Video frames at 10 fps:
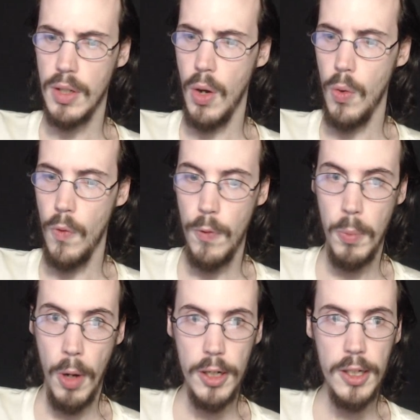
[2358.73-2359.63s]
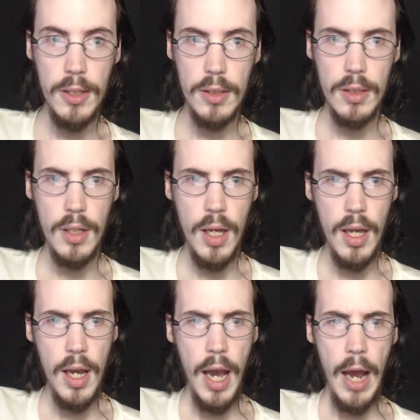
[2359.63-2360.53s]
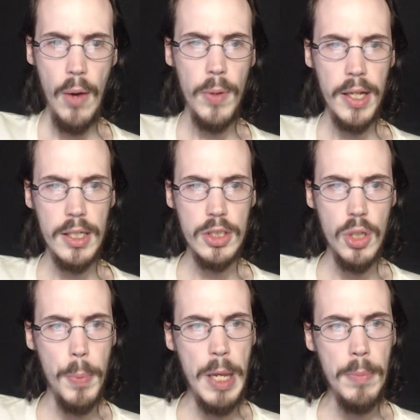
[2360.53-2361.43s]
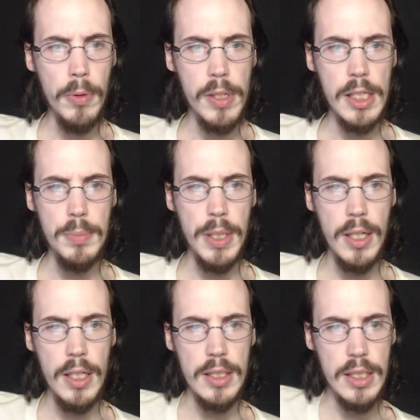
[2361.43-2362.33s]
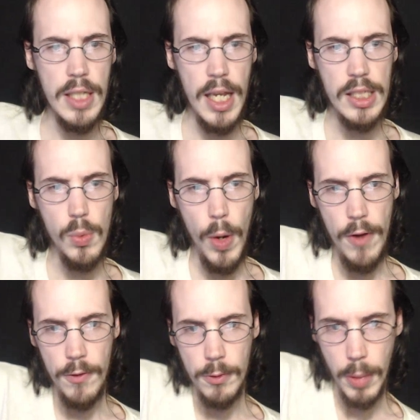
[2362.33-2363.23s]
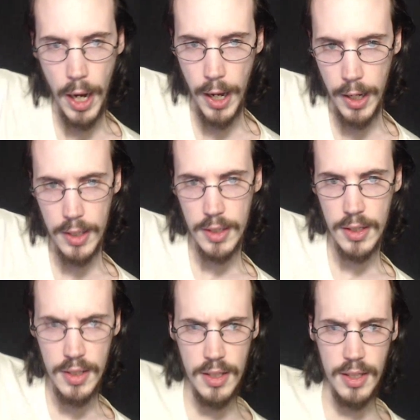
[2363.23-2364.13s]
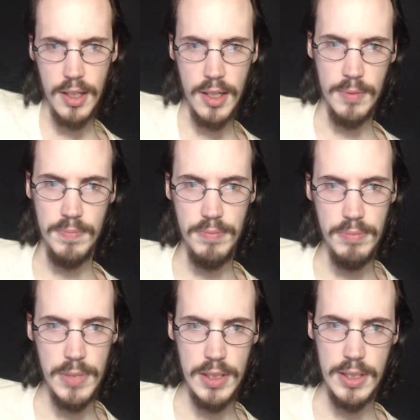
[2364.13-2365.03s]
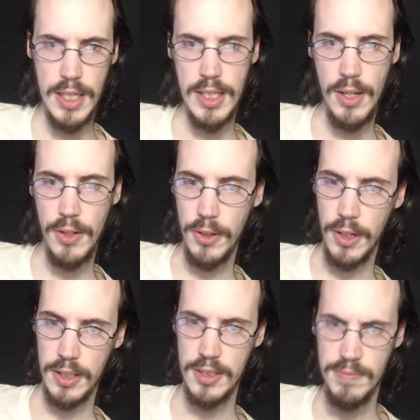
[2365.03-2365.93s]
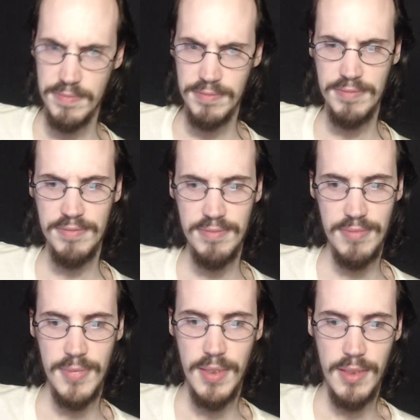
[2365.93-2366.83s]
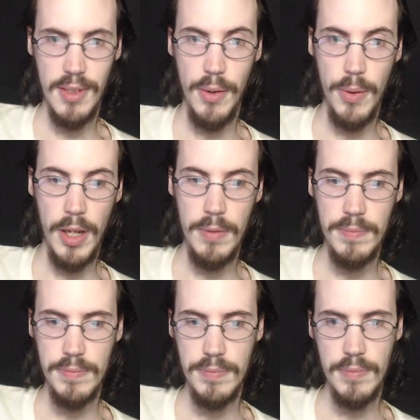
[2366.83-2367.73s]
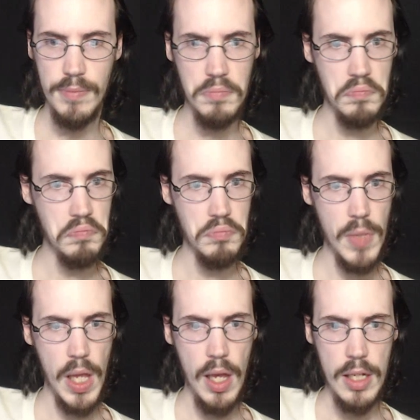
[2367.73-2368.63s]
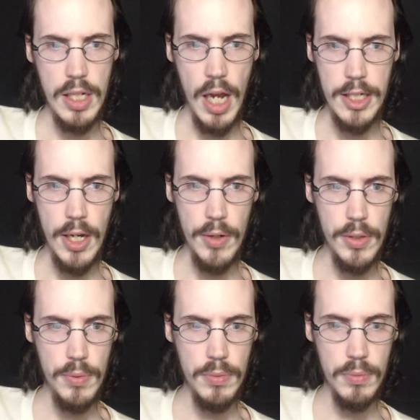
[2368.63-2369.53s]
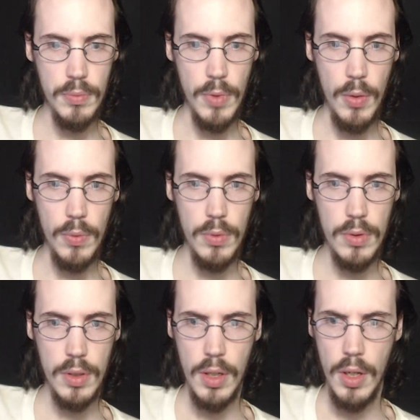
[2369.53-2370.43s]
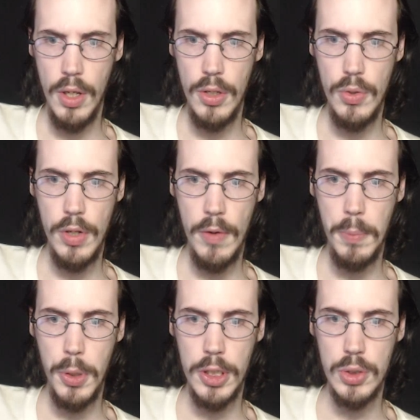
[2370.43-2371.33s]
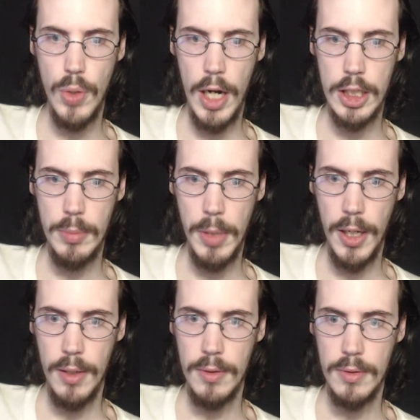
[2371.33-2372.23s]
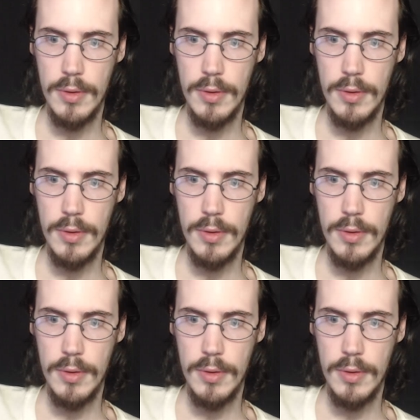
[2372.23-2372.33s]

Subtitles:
Oh, full body? I don't like to show people this because it takes away from my sexy good looks. Okay. Did I tell you? Whoa. You'll never put a scratch on me.